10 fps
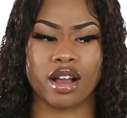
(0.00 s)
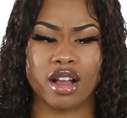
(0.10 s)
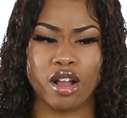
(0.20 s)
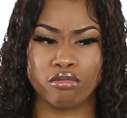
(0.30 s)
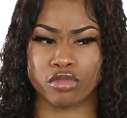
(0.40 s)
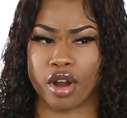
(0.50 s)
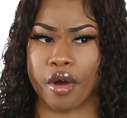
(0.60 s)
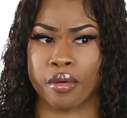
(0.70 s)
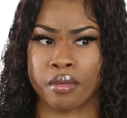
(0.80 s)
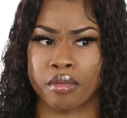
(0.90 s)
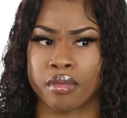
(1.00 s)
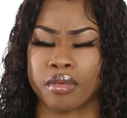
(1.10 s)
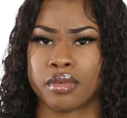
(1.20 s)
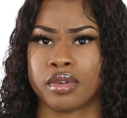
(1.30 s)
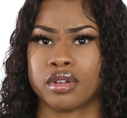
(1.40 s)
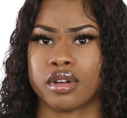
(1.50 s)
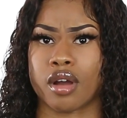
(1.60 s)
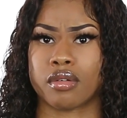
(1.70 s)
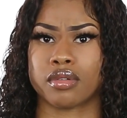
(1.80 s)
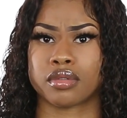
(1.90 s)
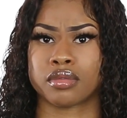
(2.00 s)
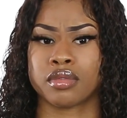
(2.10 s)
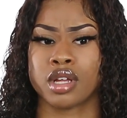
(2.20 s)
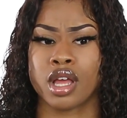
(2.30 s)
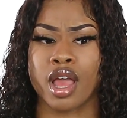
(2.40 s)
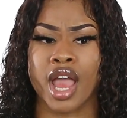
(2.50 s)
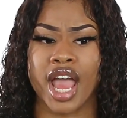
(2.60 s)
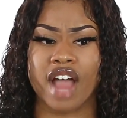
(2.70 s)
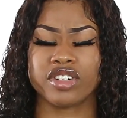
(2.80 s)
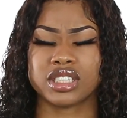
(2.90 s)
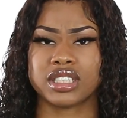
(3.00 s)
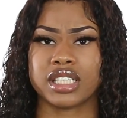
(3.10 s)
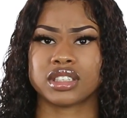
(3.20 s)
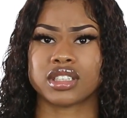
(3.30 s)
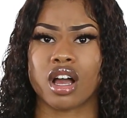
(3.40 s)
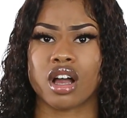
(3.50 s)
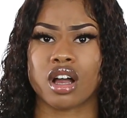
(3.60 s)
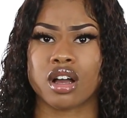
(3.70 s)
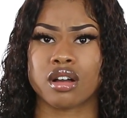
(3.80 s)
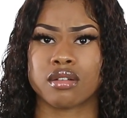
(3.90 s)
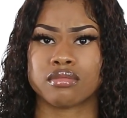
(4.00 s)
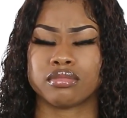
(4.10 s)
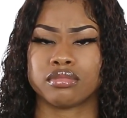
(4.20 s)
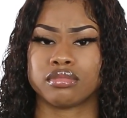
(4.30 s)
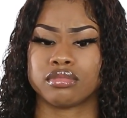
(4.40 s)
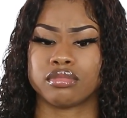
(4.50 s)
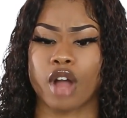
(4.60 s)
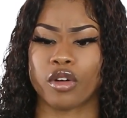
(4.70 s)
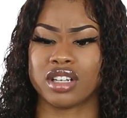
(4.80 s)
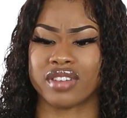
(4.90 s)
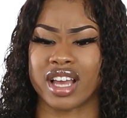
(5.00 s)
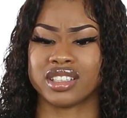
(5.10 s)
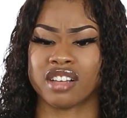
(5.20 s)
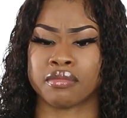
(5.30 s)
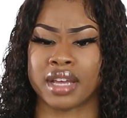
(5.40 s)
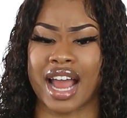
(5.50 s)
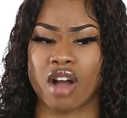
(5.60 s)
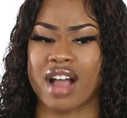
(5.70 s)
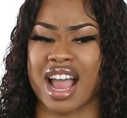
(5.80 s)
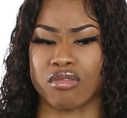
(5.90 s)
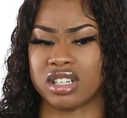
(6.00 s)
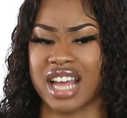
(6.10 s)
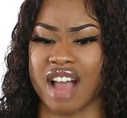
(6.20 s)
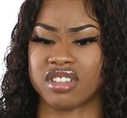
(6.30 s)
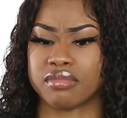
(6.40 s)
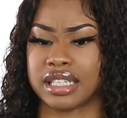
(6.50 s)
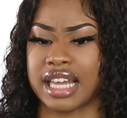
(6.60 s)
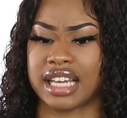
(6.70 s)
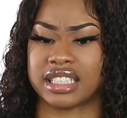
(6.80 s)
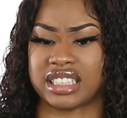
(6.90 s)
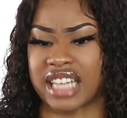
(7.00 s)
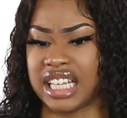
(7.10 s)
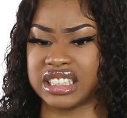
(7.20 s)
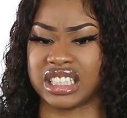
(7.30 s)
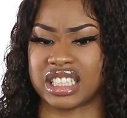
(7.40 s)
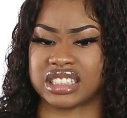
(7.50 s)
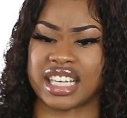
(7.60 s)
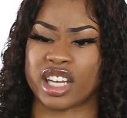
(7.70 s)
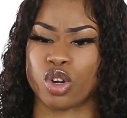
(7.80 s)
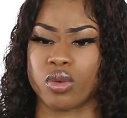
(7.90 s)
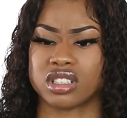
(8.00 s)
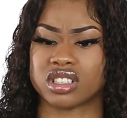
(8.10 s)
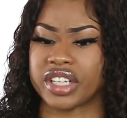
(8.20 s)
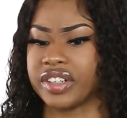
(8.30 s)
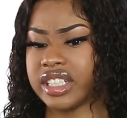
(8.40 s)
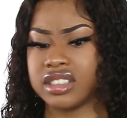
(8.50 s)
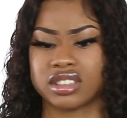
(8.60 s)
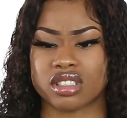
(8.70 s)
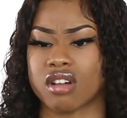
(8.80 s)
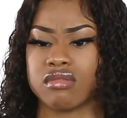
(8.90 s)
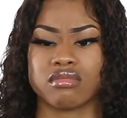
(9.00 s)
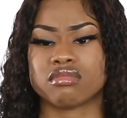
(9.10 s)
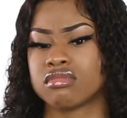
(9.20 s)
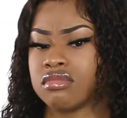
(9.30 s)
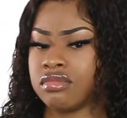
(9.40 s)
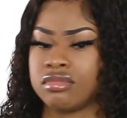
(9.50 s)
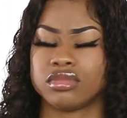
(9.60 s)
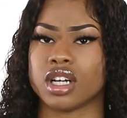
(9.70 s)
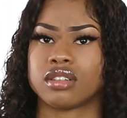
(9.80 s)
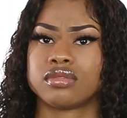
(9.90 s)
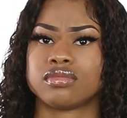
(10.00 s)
Um, no, no. Ever since um OnlyFans have been out, I really haven't been like dating and taking the one serious. So, no.